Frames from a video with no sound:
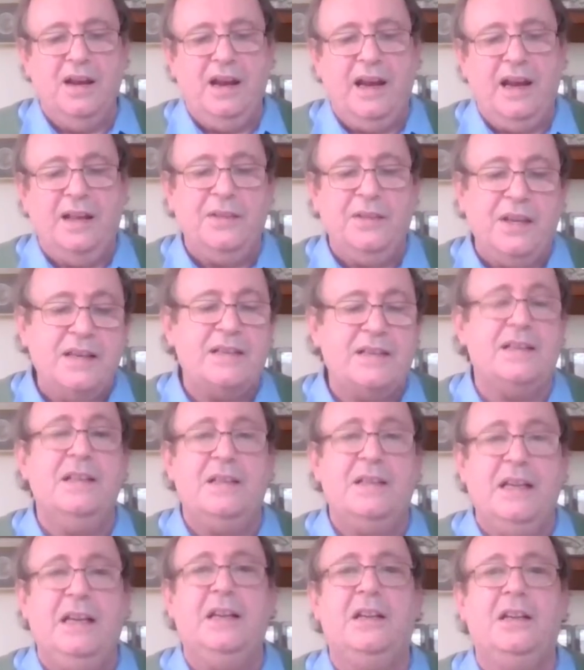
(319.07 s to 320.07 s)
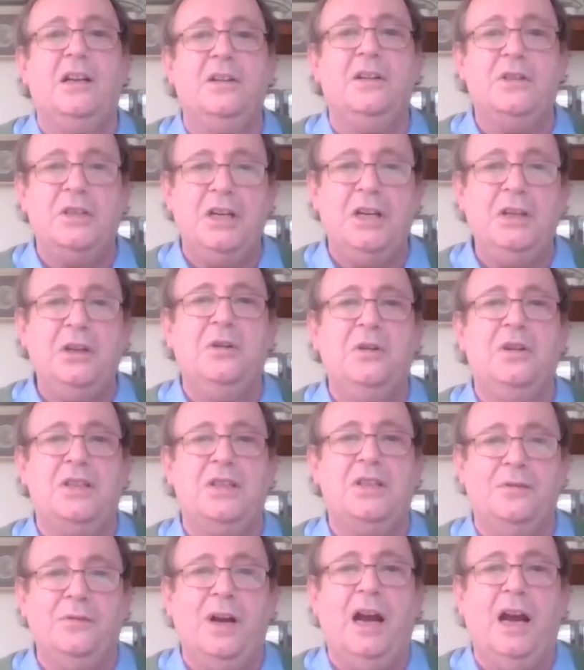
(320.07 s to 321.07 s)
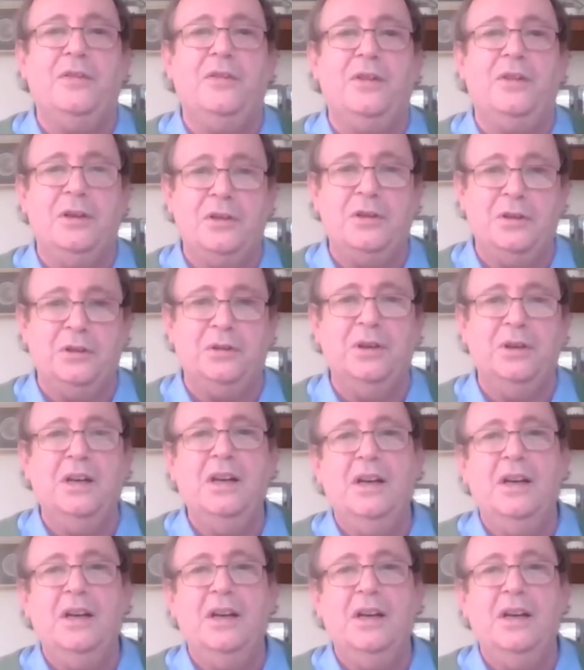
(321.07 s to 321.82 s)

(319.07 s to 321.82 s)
And this indeed continued and survived into